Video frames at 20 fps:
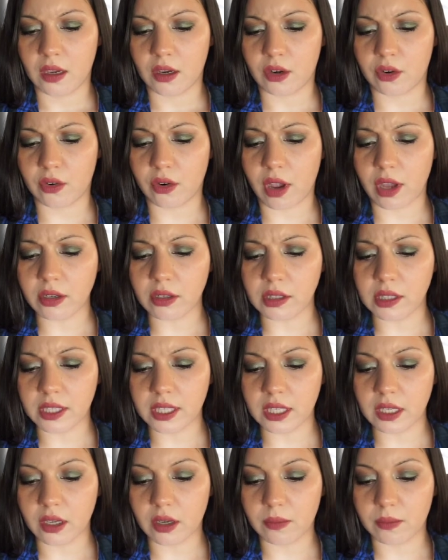
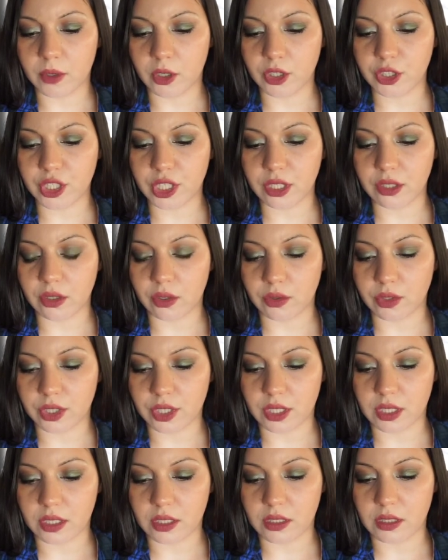Chronicling emerging
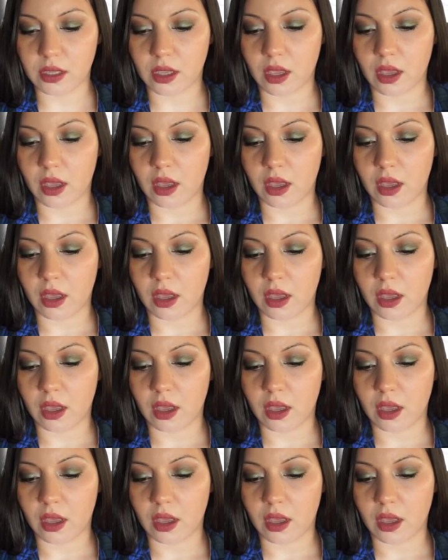notions